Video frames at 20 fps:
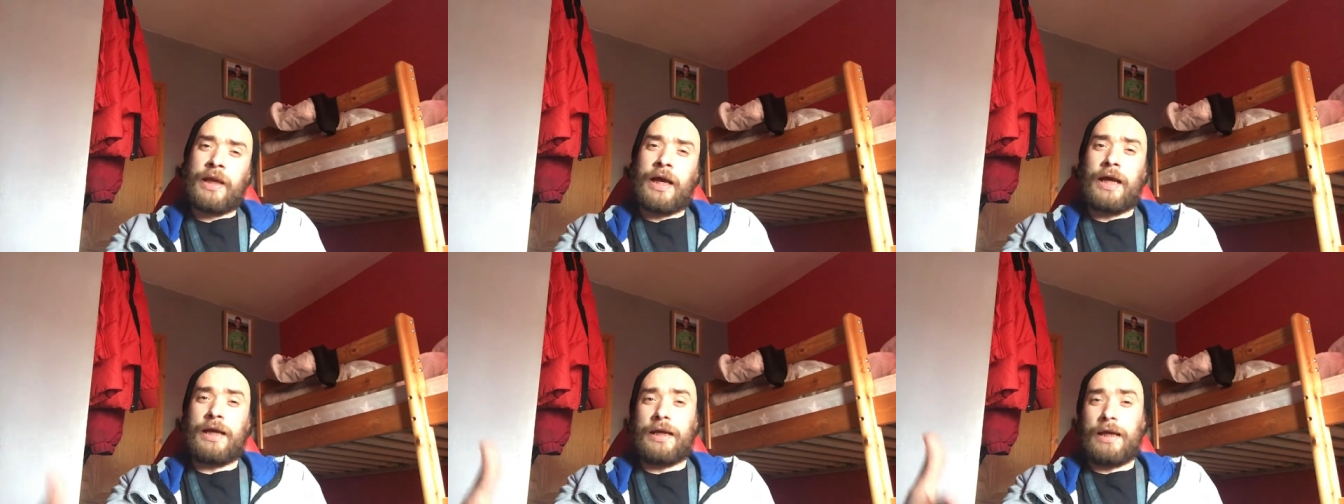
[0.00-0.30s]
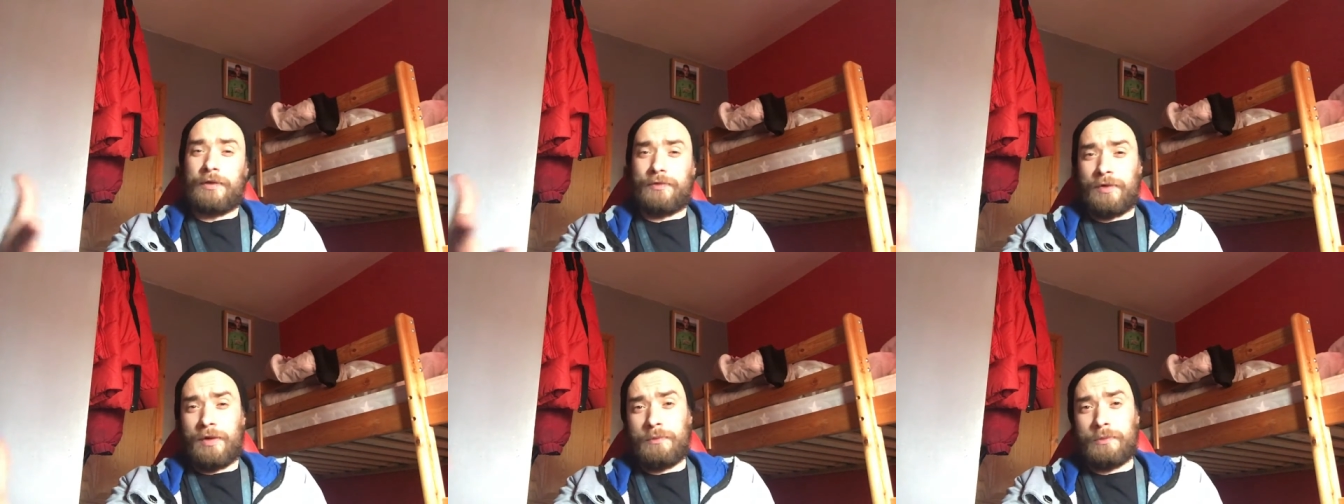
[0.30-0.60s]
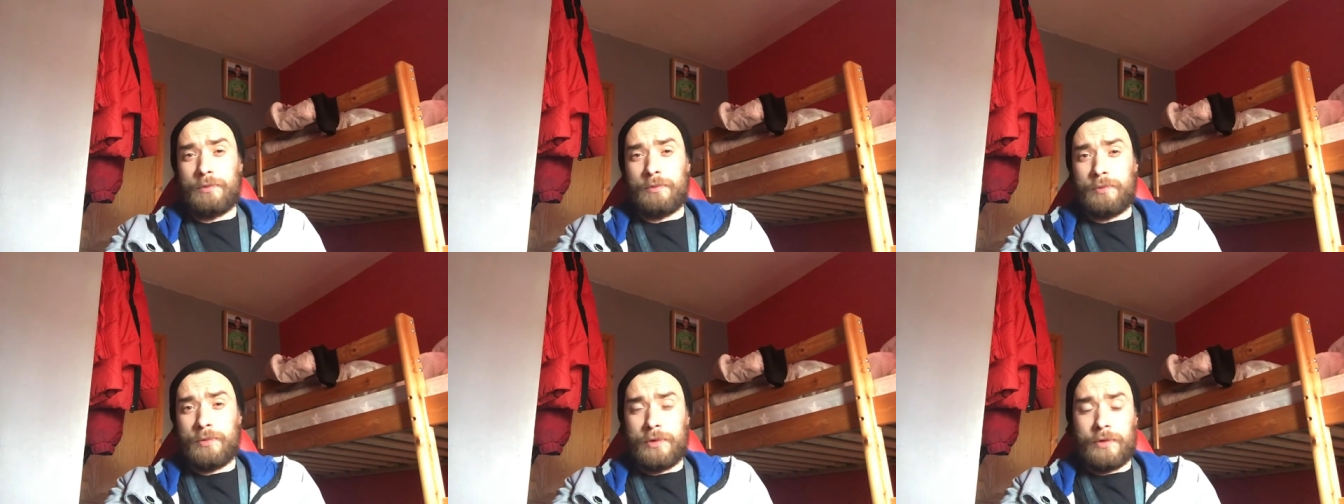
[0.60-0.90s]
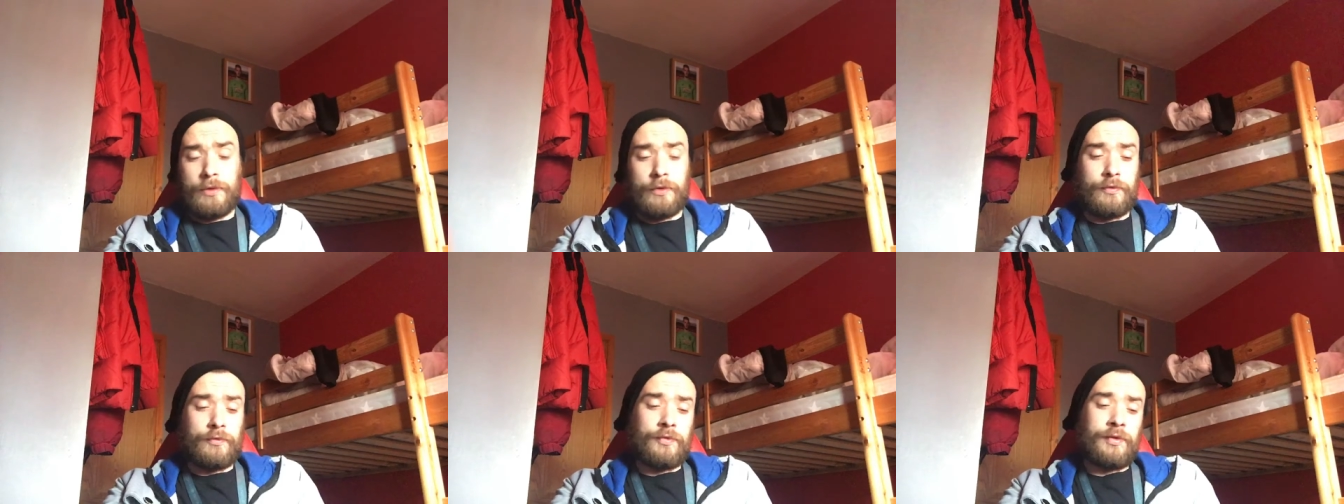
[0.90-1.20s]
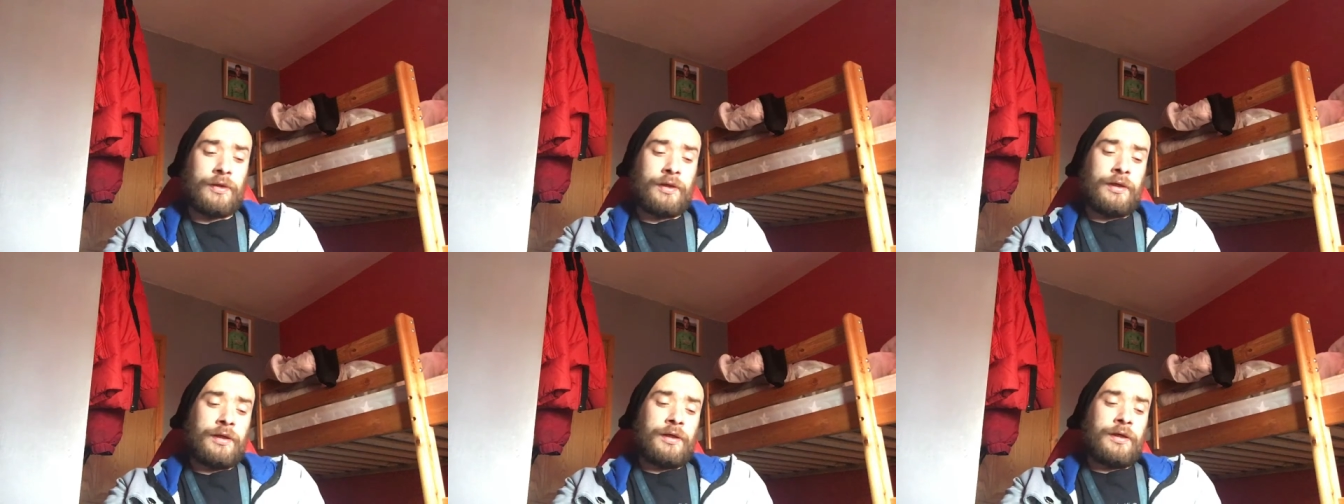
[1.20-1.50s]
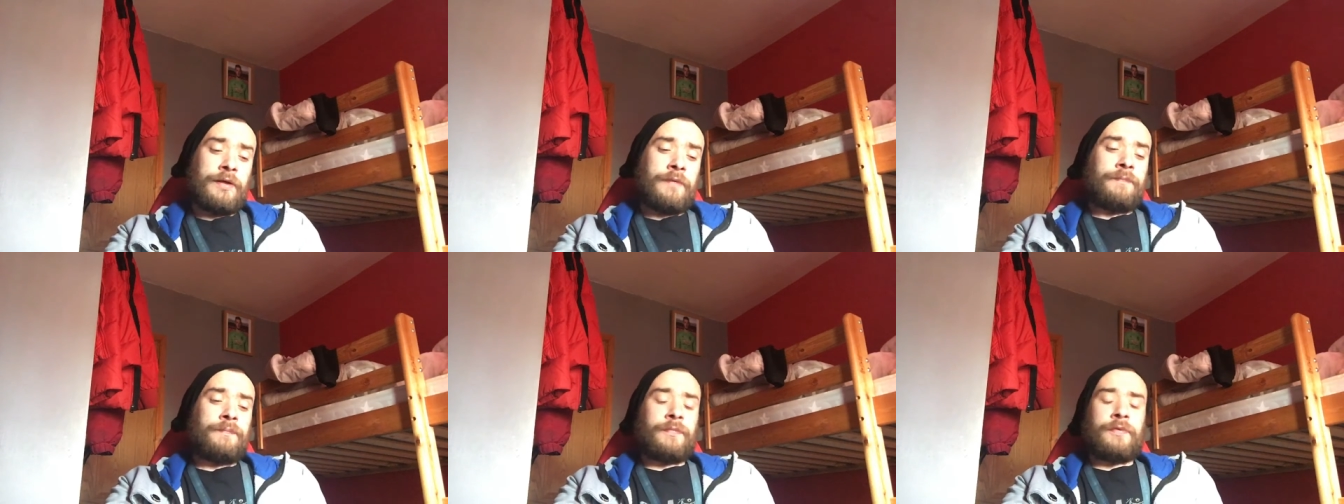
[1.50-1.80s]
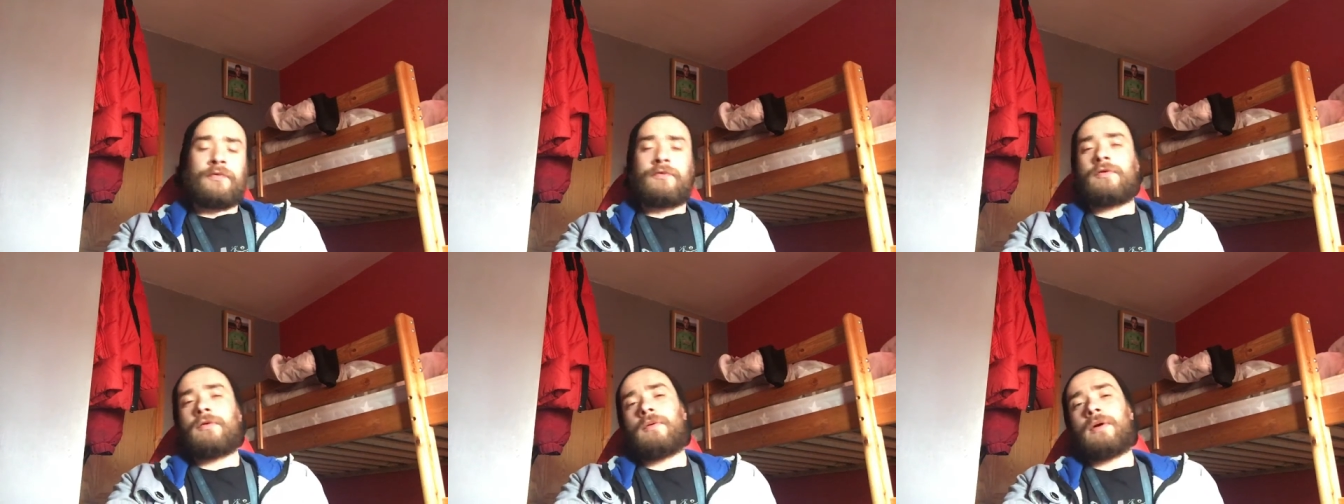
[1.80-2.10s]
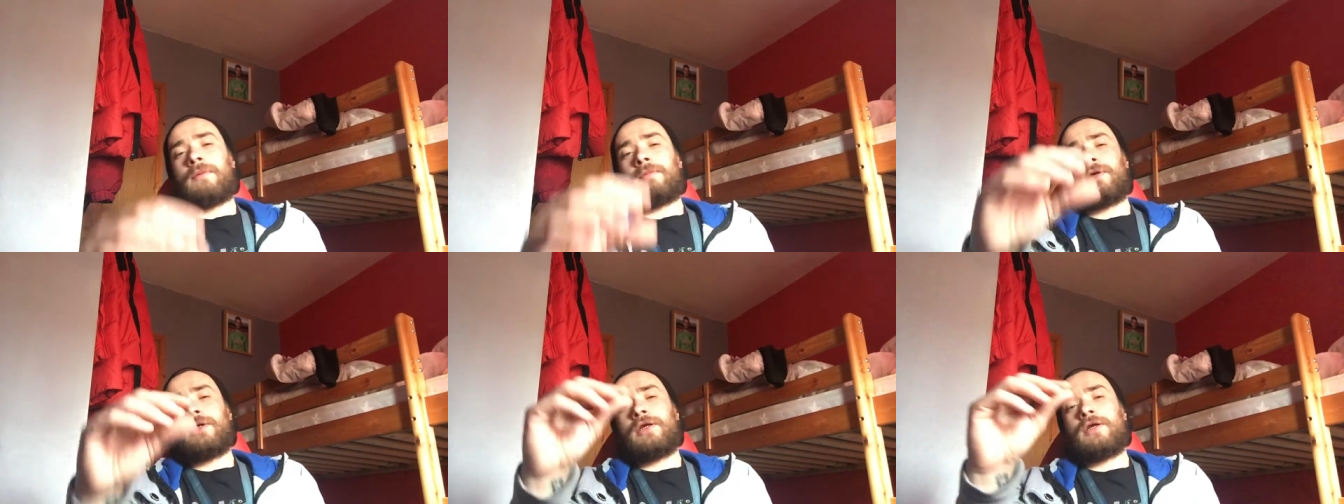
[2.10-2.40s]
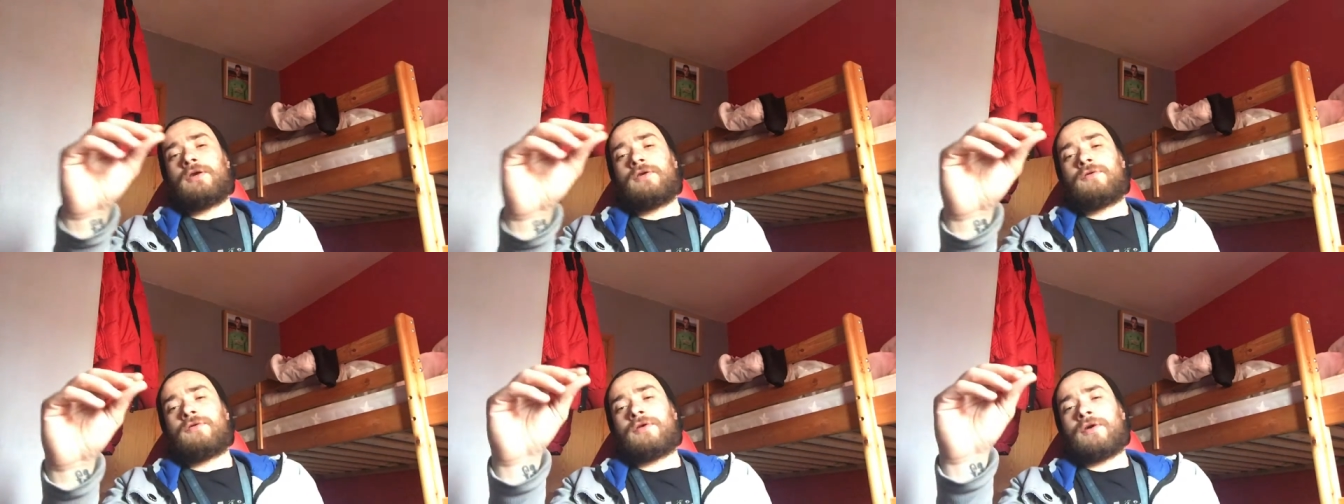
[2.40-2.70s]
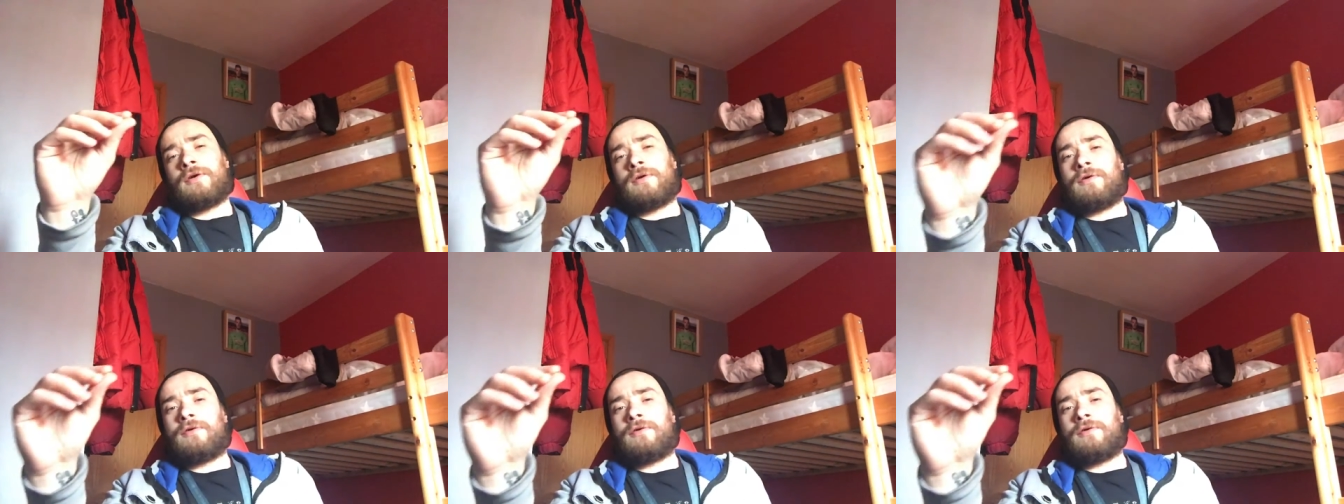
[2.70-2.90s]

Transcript: And that's how it works. So I'm going to use the